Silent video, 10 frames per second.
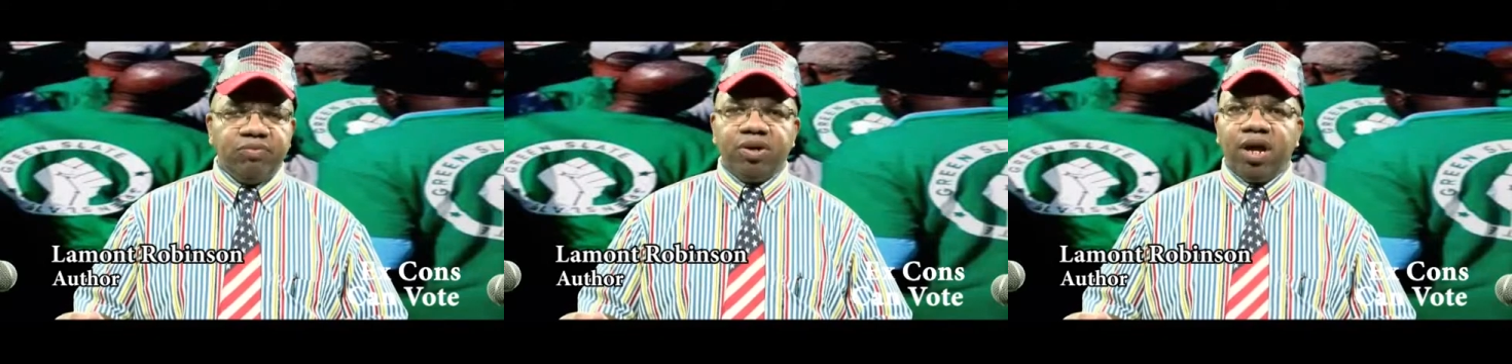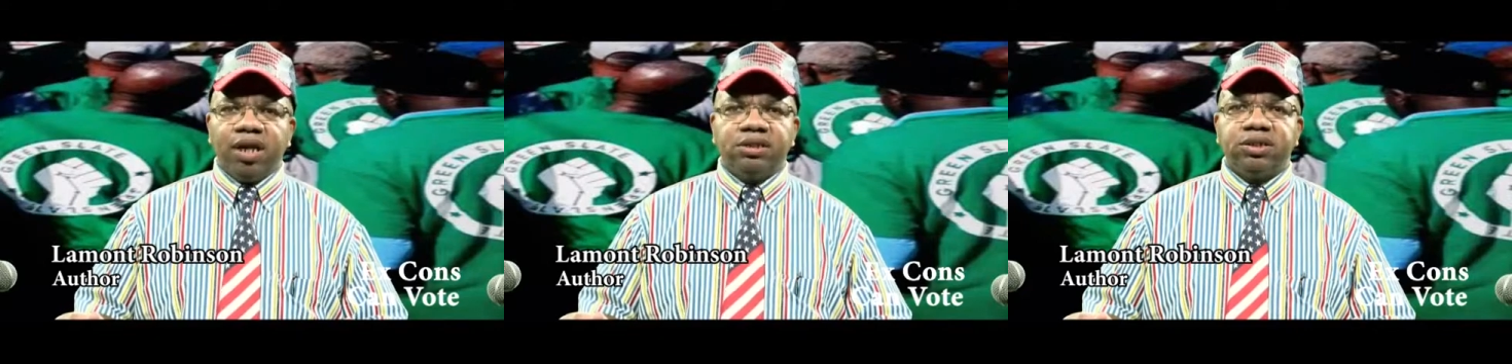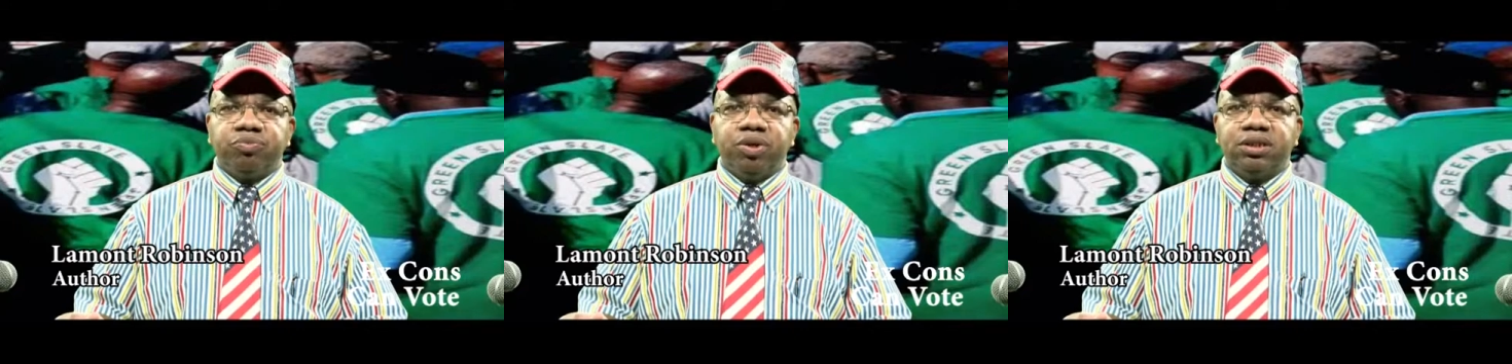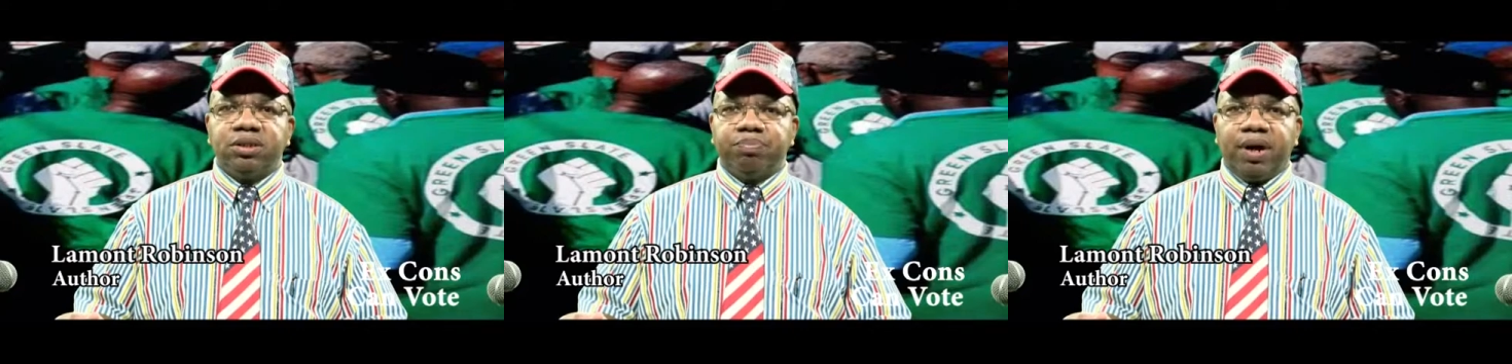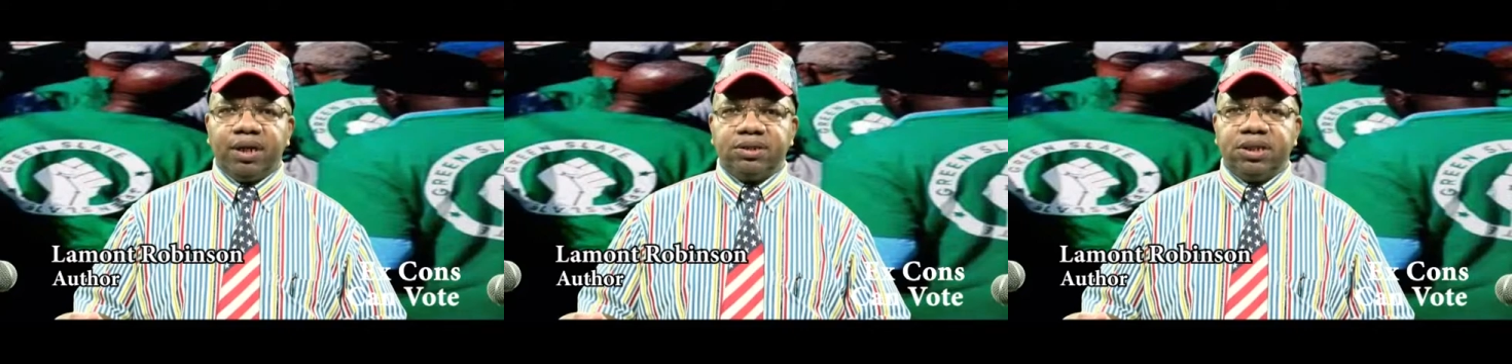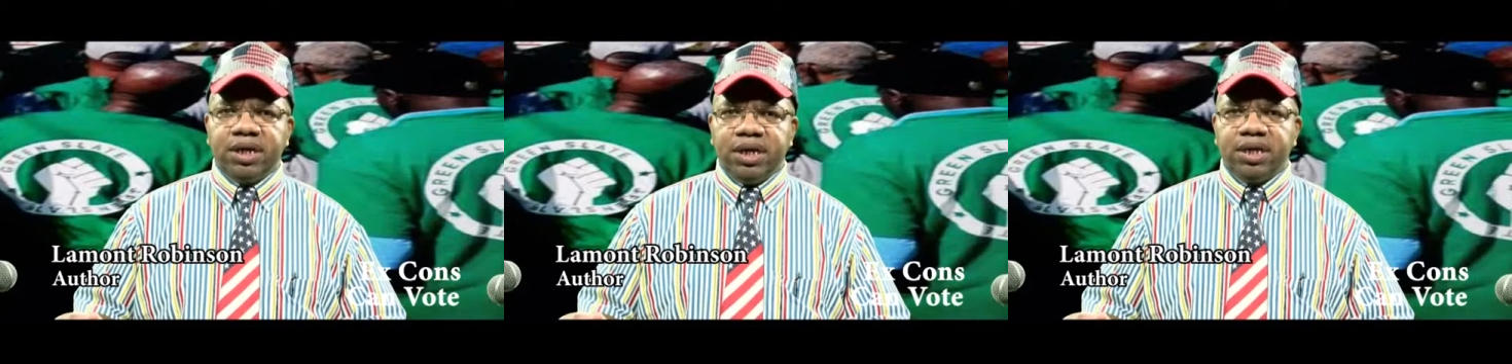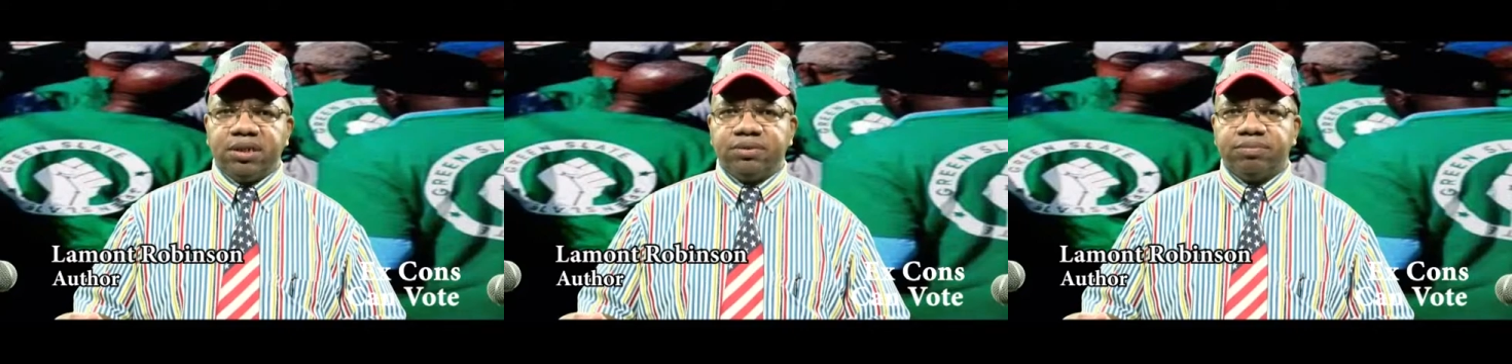regardless of what the policy
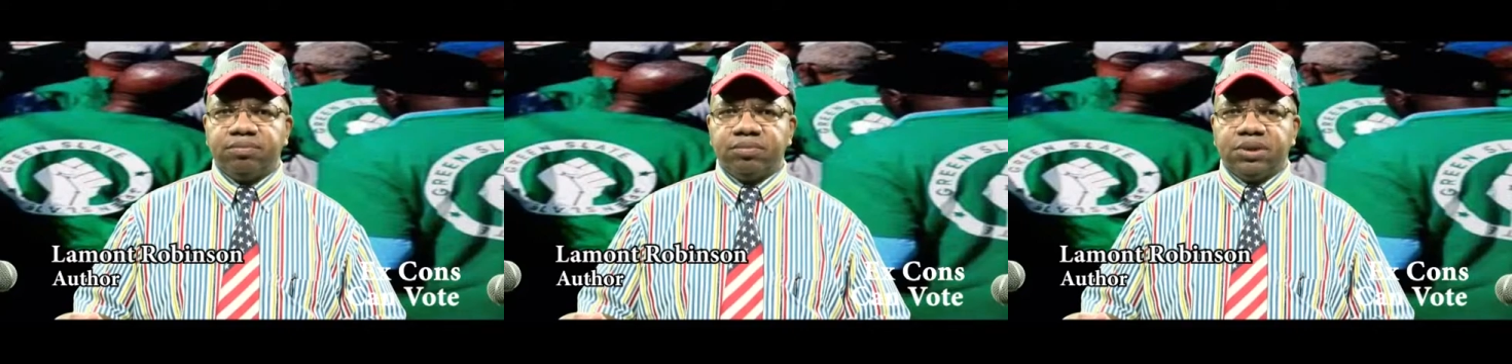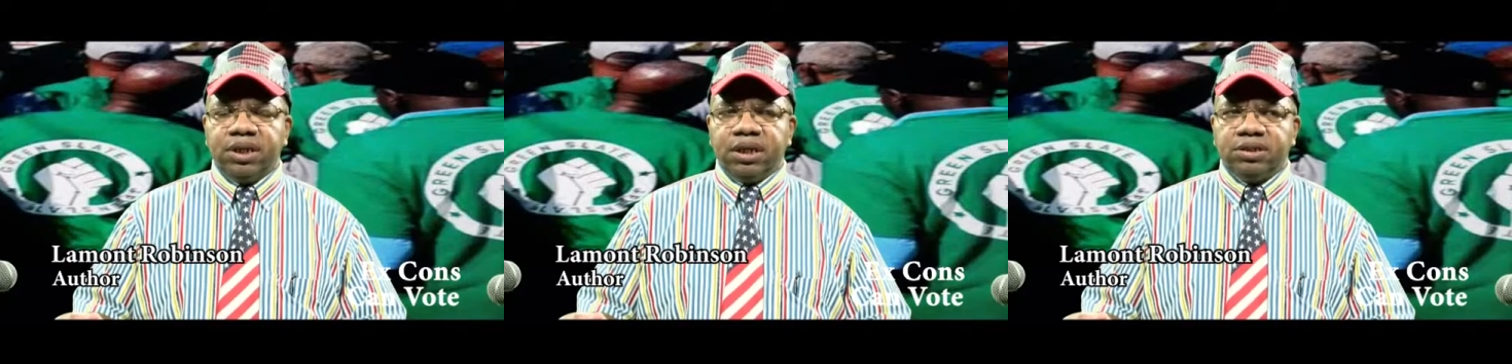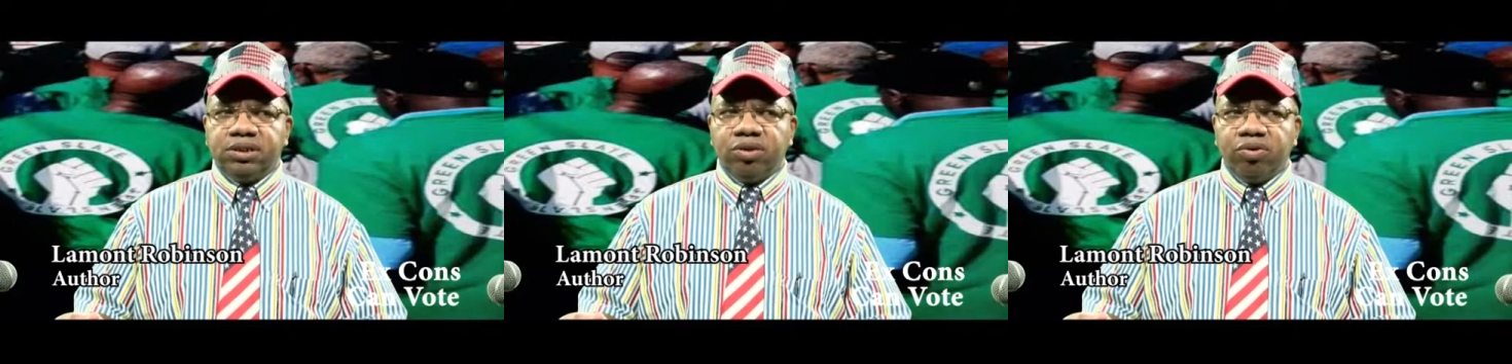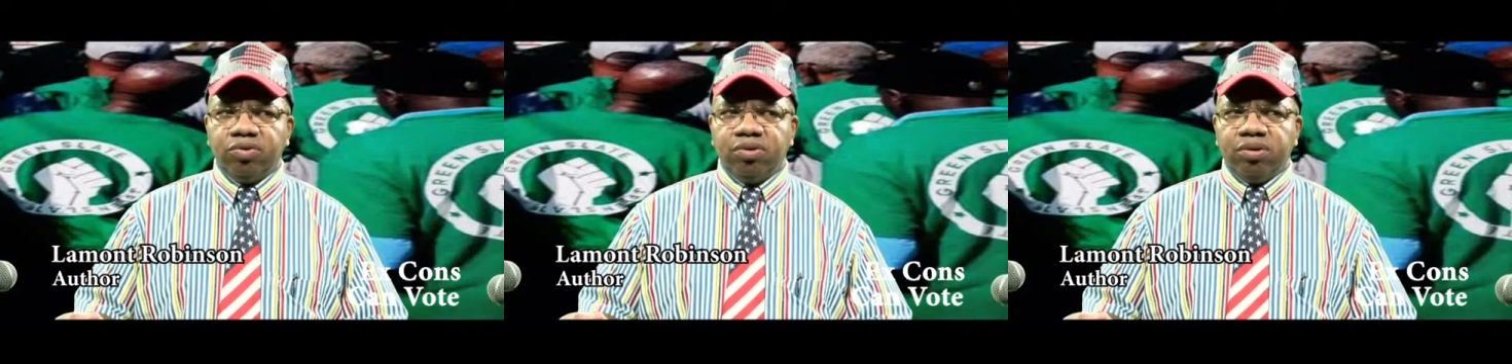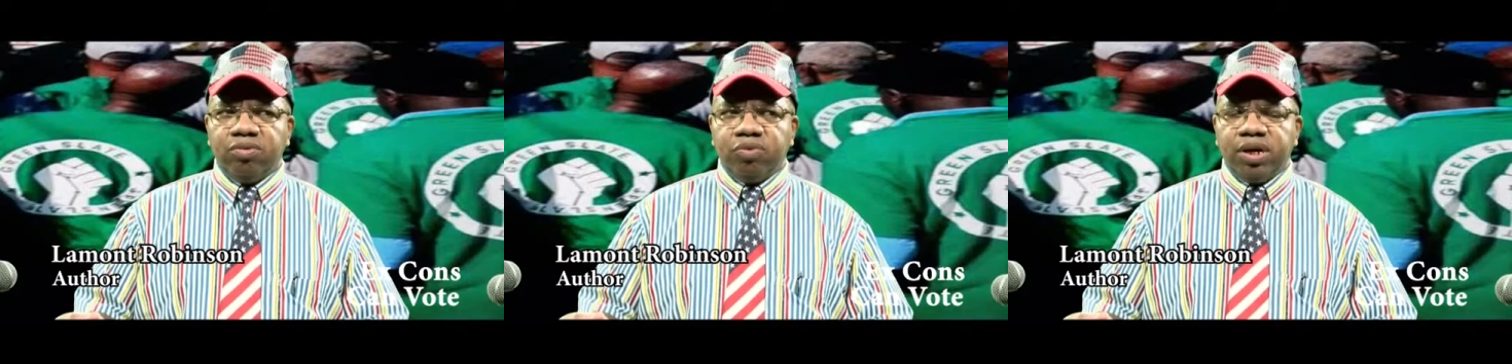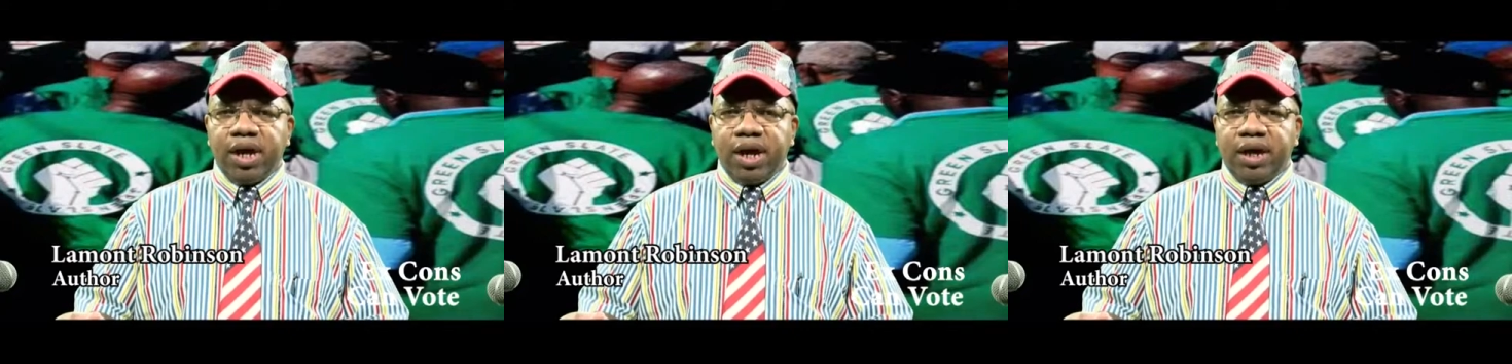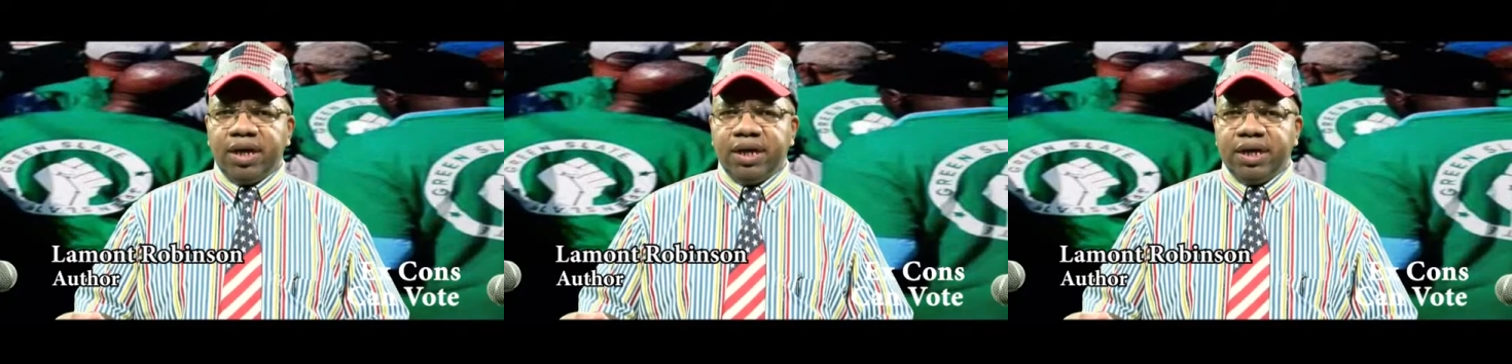is. And so when
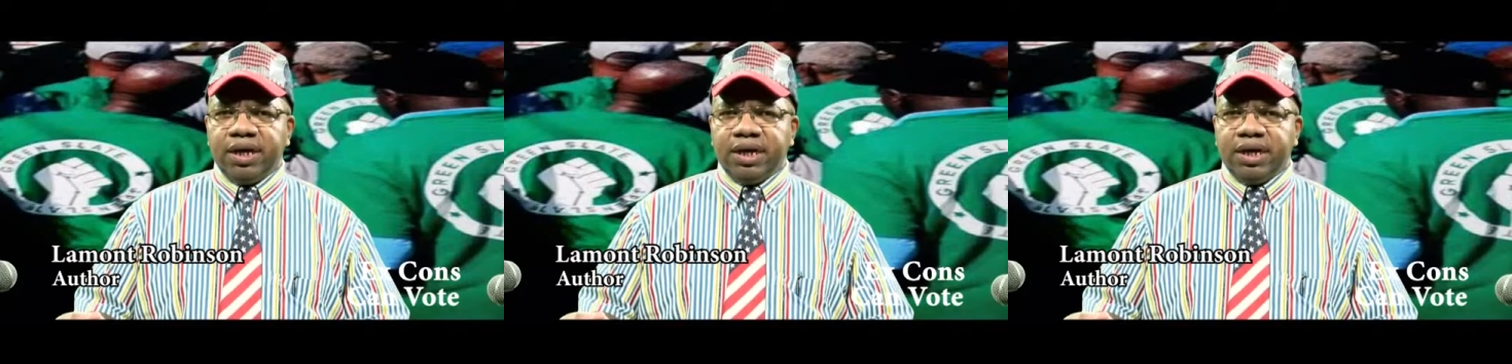I,